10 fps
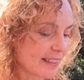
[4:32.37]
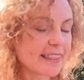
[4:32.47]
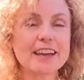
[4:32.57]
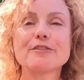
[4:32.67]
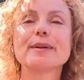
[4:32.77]

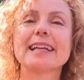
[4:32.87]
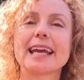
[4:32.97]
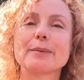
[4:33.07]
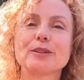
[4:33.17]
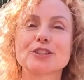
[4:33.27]
they've been
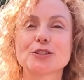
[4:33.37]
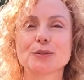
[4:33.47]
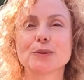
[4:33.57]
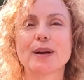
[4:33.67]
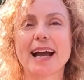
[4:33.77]
able
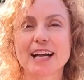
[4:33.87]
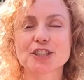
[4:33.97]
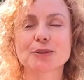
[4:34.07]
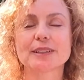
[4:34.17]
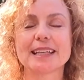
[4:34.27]
to
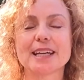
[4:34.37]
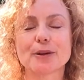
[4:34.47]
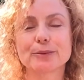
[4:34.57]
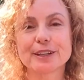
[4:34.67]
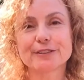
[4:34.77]
actually
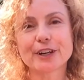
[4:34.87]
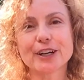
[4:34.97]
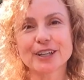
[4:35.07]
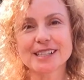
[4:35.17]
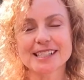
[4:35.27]

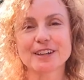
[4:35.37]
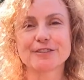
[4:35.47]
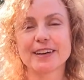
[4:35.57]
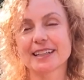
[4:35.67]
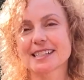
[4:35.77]
reverse
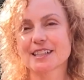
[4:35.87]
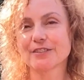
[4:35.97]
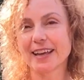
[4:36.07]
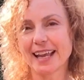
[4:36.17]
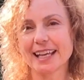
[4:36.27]
effects
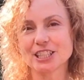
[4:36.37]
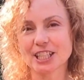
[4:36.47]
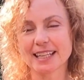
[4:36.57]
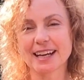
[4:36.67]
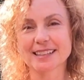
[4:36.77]
of
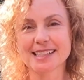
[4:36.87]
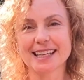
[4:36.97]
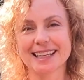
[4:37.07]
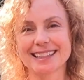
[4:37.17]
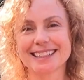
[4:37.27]
aging on
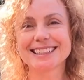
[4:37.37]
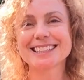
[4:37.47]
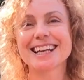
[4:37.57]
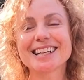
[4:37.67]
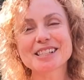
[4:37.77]
skin
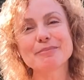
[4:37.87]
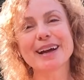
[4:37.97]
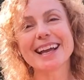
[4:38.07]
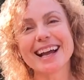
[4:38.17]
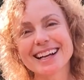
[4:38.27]
just
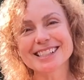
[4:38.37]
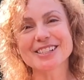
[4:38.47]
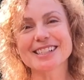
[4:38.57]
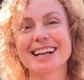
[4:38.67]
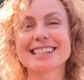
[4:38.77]
by
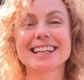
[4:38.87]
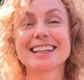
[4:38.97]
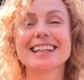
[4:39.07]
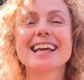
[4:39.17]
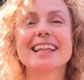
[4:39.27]
exercising.
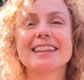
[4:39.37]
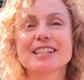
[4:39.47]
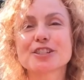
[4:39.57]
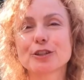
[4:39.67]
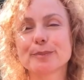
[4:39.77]
And
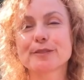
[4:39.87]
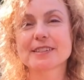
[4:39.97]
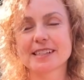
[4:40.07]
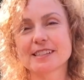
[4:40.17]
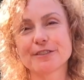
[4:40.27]
this group of
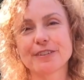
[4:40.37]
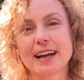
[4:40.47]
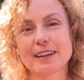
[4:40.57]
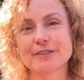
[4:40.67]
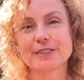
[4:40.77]

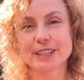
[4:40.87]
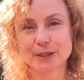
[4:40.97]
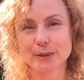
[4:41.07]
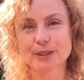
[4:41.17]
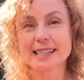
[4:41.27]

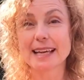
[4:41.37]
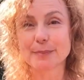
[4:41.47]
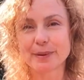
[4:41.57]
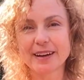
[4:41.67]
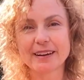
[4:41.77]
65-year-olds and
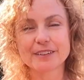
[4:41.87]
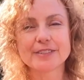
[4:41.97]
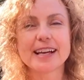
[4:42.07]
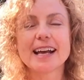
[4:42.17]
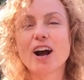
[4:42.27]
above,
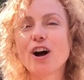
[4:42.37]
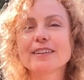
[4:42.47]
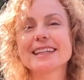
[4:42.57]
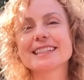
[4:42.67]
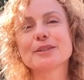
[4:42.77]
all
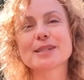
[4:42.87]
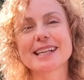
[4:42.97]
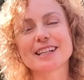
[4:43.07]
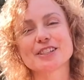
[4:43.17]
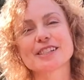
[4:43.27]
they did was
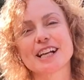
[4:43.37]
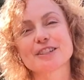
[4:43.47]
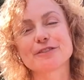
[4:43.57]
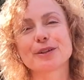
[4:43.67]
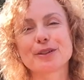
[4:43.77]

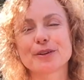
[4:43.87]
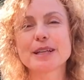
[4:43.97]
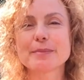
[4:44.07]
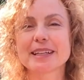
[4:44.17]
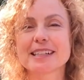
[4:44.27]
exercise for
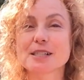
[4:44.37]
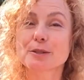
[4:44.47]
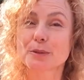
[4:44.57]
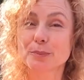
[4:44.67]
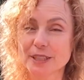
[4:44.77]
30 minutes,
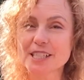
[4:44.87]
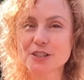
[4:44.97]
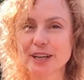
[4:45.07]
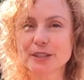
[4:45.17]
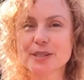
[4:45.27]
pretty
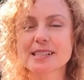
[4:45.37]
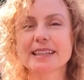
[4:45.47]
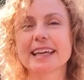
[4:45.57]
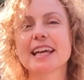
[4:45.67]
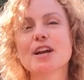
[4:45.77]

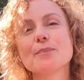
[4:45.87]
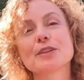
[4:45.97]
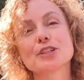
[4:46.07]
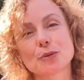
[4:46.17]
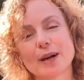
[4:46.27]
strenuously,
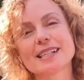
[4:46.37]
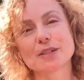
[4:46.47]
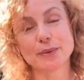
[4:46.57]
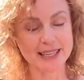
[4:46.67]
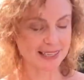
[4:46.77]
twice
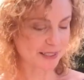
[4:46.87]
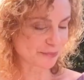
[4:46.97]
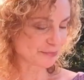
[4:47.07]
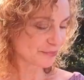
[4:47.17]
a week.